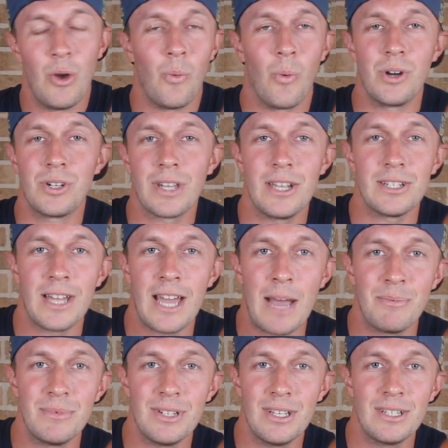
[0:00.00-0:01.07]
Worst case that
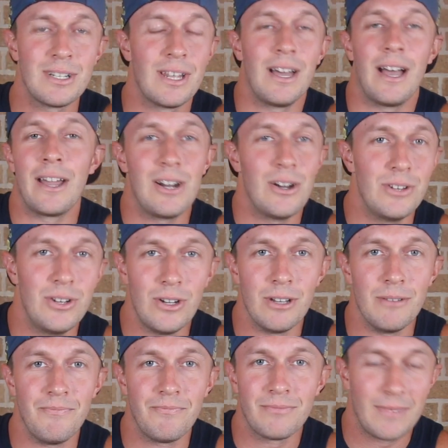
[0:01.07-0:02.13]
happens is, I don't do it.